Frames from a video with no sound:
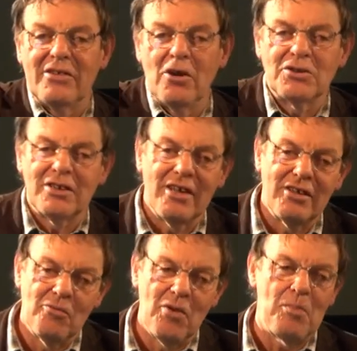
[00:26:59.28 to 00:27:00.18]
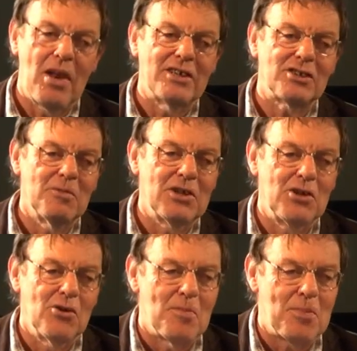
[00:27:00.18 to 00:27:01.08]
those, and replace them
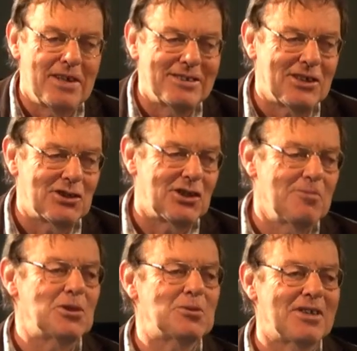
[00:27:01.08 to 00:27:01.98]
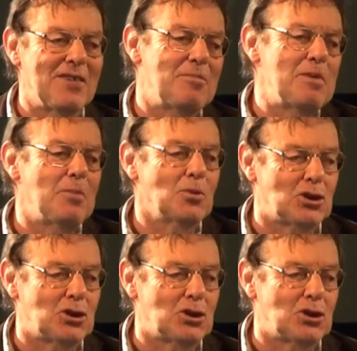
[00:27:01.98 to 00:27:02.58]
with a European system which would give people